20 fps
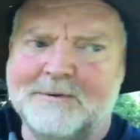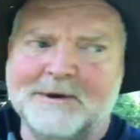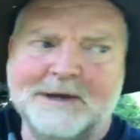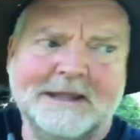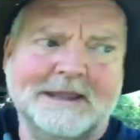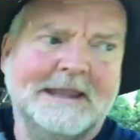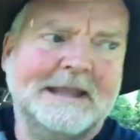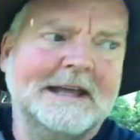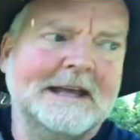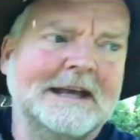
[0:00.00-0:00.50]
with
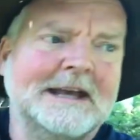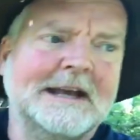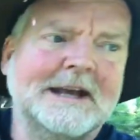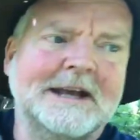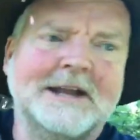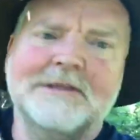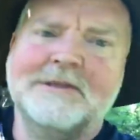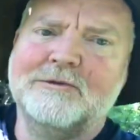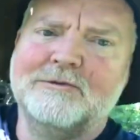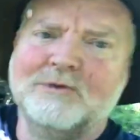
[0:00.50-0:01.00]

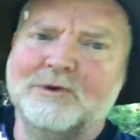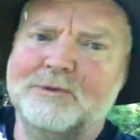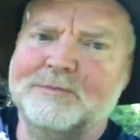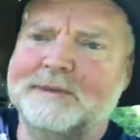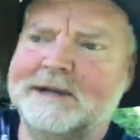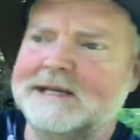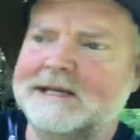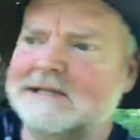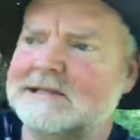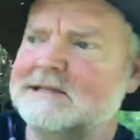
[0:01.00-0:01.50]
the
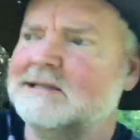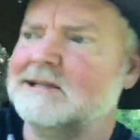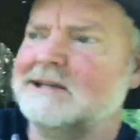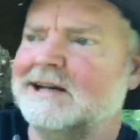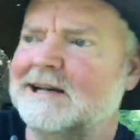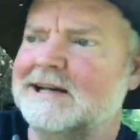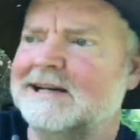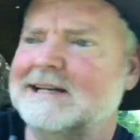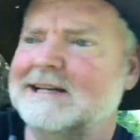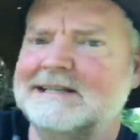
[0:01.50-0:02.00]
Rumies
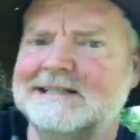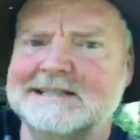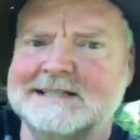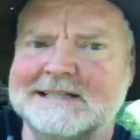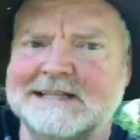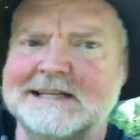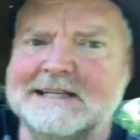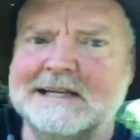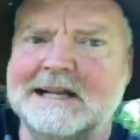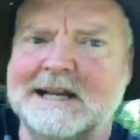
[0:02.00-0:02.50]
and
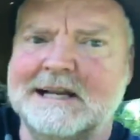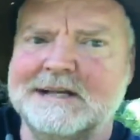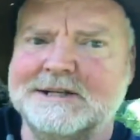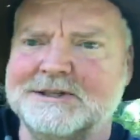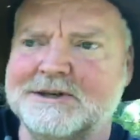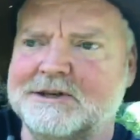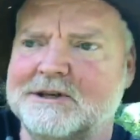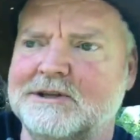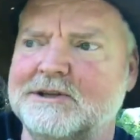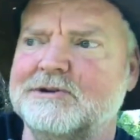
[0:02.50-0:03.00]
see
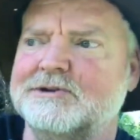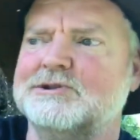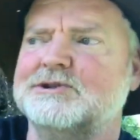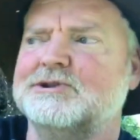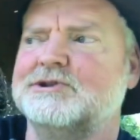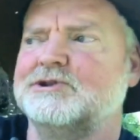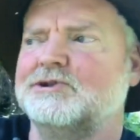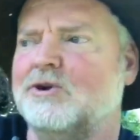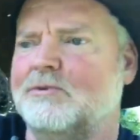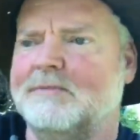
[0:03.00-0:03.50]
nature. And there's
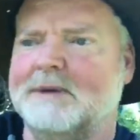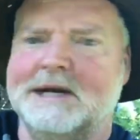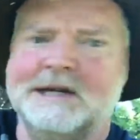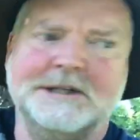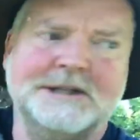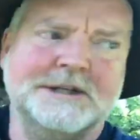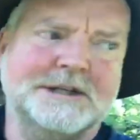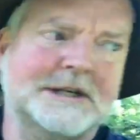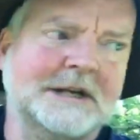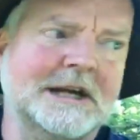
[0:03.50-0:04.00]
so
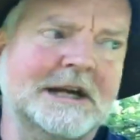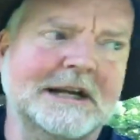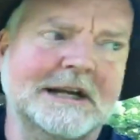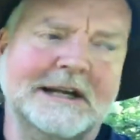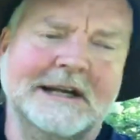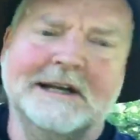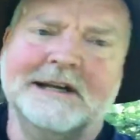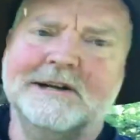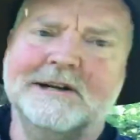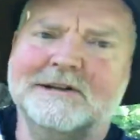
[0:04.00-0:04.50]
much
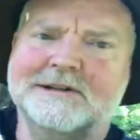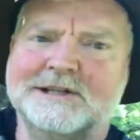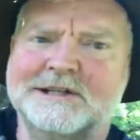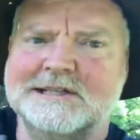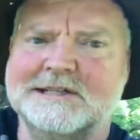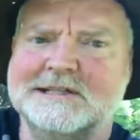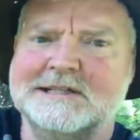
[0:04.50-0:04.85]
here to